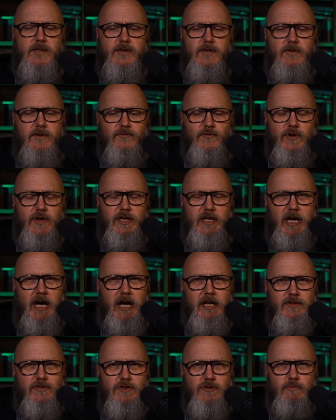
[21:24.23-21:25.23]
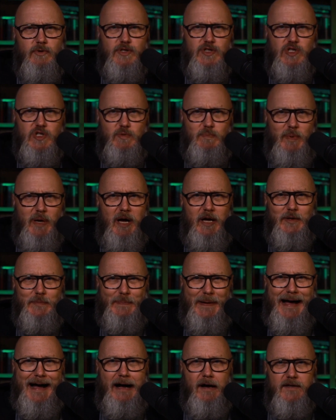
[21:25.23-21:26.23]
for God to
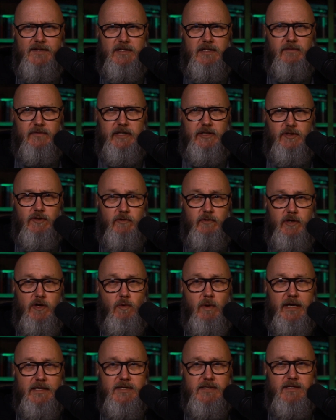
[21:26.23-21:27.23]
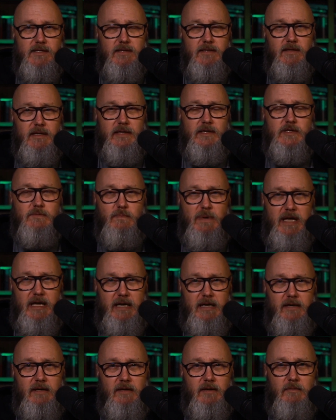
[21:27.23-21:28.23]
respond positively to the request that is
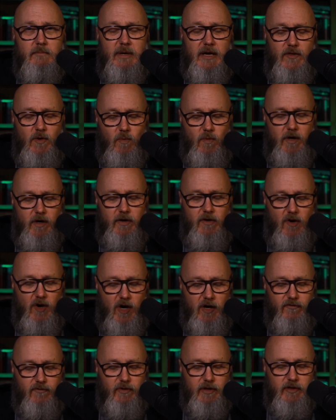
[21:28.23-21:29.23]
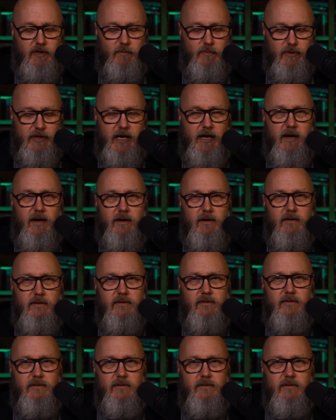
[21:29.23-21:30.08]
made by the one offering the prayer.